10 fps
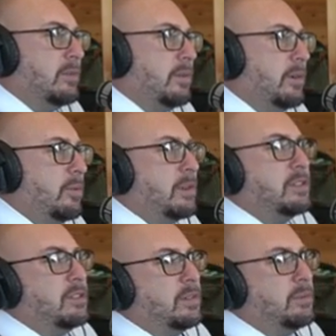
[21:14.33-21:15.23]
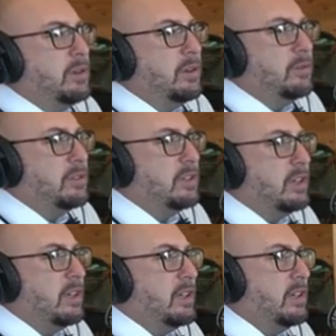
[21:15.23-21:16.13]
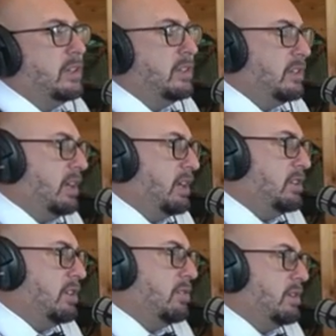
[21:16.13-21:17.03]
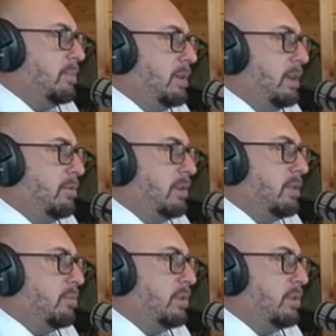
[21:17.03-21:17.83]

What's your approach? These are guys you don't compete with.